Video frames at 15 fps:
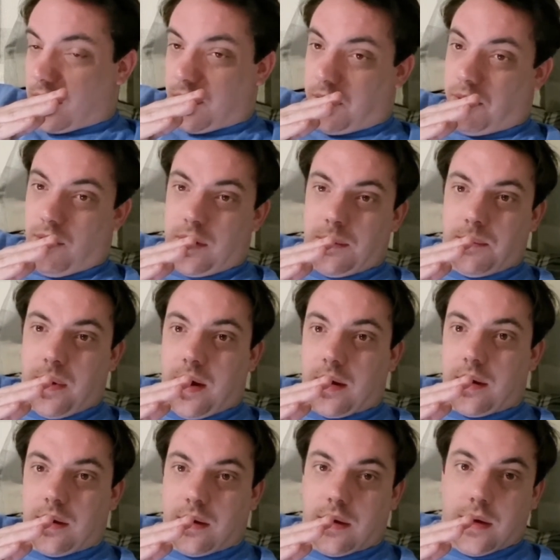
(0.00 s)
Green
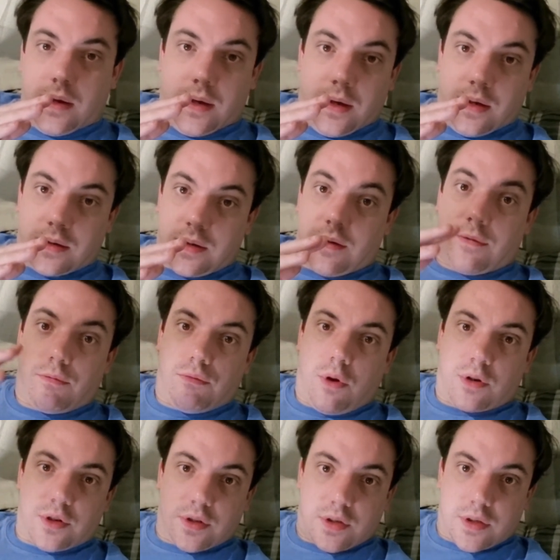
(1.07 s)
Bay, so if
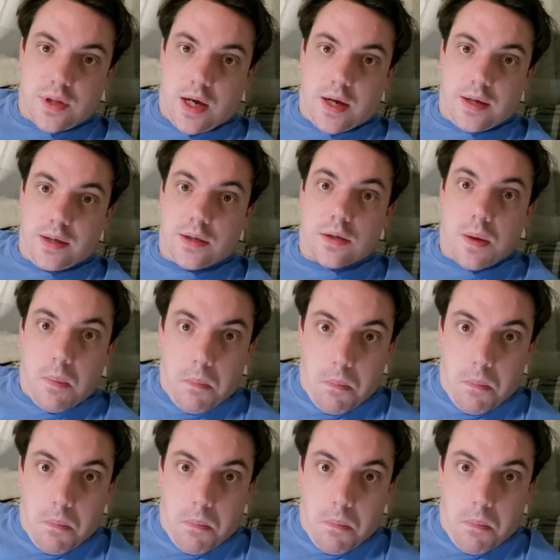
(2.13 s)
Rodgers stays,